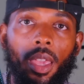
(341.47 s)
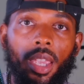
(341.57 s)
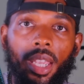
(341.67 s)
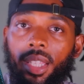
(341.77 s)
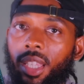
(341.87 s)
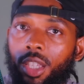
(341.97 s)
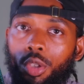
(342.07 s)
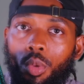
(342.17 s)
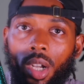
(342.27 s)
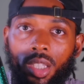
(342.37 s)
Anything
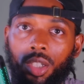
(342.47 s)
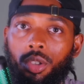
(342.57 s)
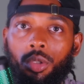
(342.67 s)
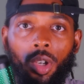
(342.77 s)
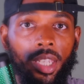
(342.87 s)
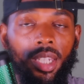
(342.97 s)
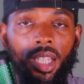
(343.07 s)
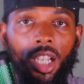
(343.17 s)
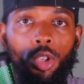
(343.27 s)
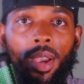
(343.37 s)
you wanted to do or get
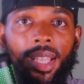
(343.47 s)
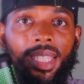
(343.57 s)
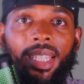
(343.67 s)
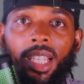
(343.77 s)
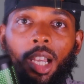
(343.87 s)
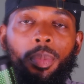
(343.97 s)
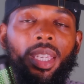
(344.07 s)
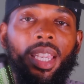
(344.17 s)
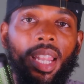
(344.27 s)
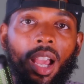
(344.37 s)
done, you had to get up
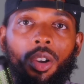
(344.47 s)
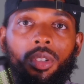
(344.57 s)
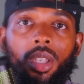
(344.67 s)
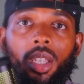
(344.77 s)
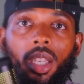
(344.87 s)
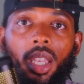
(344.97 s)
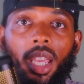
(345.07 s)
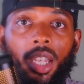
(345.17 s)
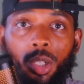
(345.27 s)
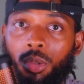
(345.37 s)
and get out
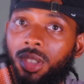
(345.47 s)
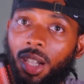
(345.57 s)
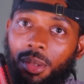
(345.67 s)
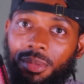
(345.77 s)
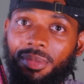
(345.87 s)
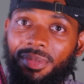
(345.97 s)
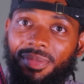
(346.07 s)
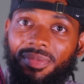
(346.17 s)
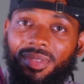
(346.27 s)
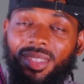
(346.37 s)
and do something.
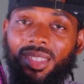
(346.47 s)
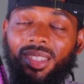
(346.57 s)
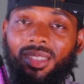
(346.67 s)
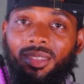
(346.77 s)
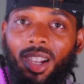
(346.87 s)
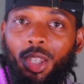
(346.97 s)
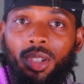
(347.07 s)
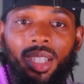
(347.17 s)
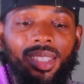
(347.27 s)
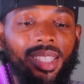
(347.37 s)
Right? You
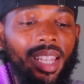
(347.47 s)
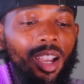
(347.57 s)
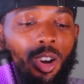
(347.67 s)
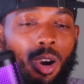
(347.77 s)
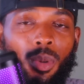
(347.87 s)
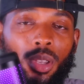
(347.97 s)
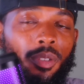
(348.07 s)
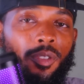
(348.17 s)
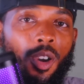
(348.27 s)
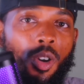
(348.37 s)
couldn't sit at home on your
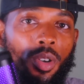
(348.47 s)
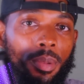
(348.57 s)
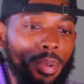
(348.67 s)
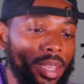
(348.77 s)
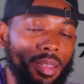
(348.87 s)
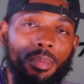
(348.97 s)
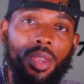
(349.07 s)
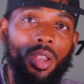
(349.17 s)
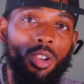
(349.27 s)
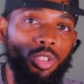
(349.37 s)
phone and pay your
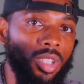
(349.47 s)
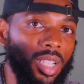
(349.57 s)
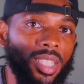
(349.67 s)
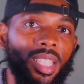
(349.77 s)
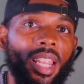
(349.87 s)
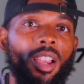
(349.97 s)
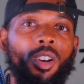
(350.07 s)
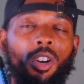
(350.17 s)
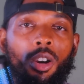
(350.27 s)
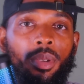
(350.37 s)
bills. You couldn't sit at
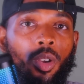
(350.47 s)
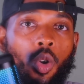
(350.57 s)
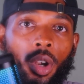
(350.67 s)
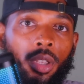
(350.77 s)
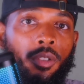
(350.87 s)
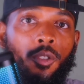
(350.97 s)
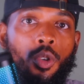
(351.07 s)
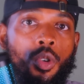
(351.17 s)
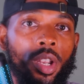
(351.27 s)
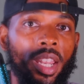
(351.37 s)
home and order your
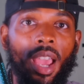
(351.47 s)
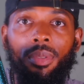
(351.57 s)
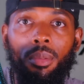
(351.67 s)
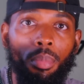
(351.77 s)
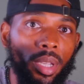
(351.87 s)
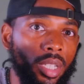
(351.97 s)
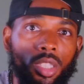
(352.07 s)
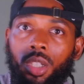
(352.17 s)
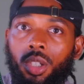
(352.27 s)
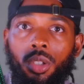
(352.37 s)
food and have them bring it
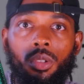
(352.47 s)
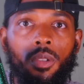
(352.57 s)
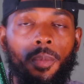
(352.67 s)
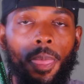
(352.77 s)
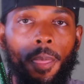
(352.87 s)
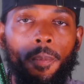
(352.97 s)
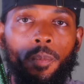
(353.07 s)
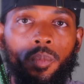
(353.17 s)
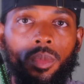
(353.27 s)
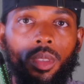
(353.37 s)
to you.
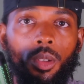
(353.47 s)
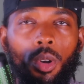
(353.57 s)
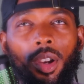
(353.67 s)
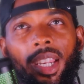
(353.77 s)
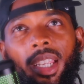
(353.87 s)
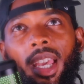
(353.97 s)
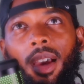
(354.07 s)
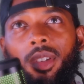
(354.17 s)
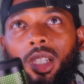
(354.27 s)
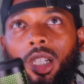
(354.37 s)
Well, they did
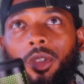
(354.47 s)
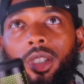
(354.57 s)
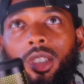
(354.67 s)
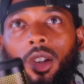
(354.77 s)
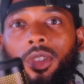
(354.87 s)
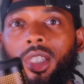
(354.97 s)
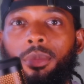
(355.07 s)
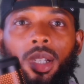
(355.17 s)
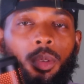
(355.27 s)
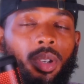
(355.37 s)
have delivery services,
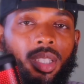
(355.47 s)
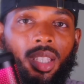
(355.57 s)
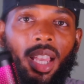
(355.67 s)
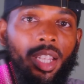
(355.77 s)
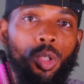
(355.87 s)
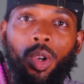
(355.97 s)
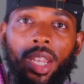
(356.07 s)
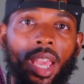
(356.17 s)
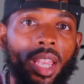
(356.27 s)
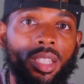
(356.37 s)
but it wasn't like
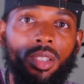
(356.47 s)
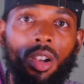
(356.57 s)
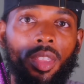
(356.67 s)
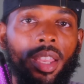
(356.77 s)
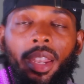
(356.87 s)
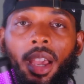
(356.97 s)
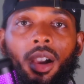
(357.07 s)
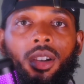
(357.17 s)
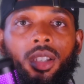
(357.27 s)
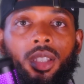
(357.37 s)
DoorDash and all that now.